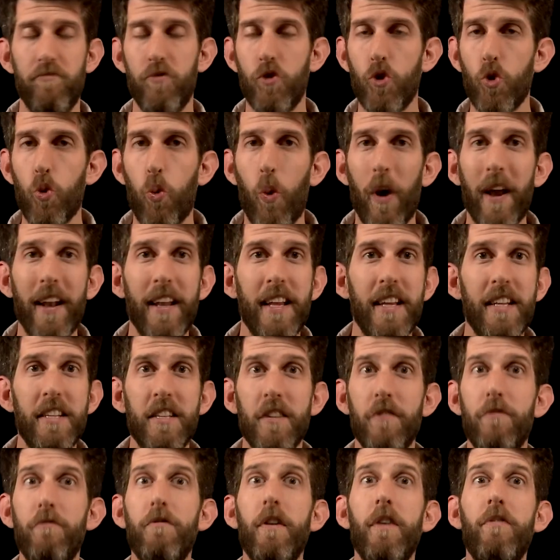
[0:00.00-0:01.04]
20 to
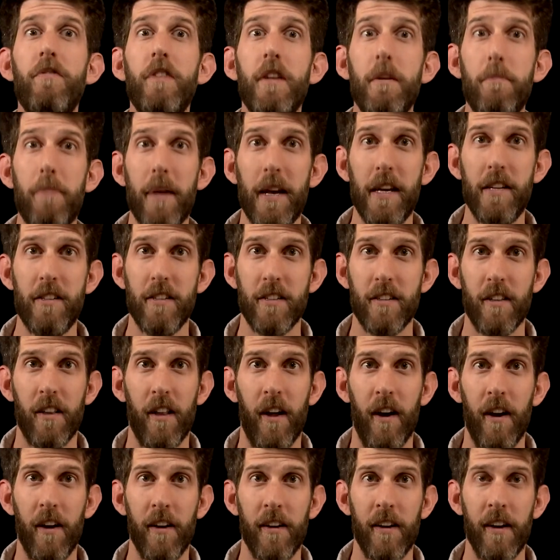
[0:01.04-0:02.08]
50 pages
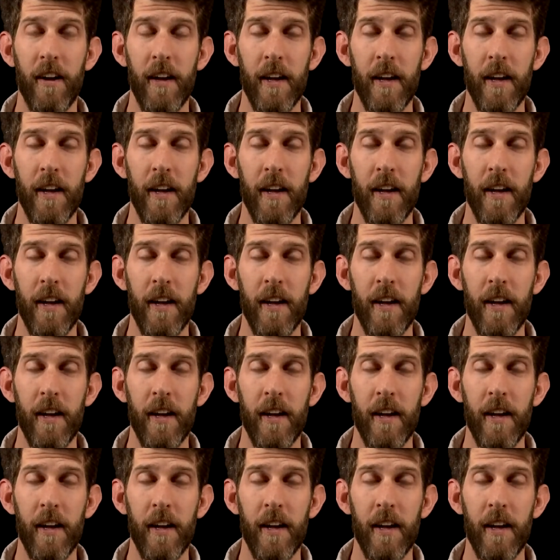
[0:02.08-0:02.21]
long.